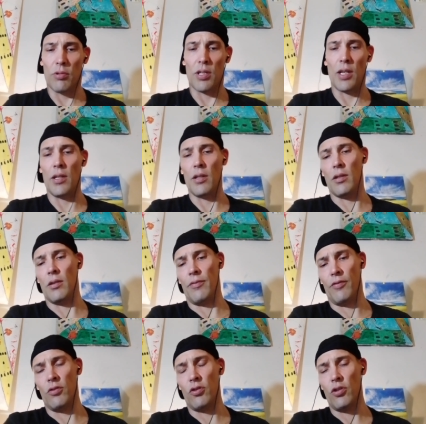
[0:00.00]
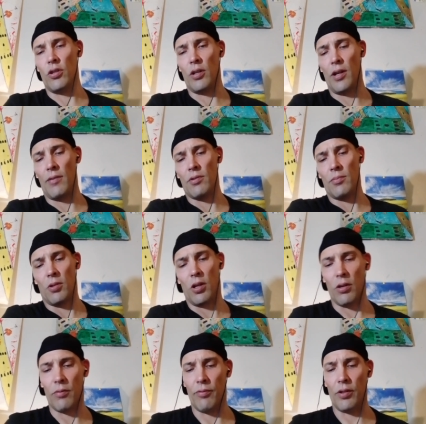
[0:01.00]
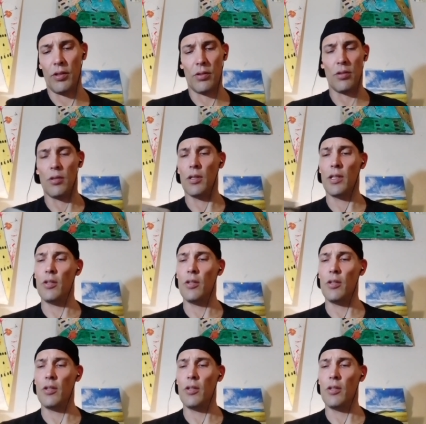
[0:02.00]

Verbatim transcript: Okay, in the future you're gonna have some conflict.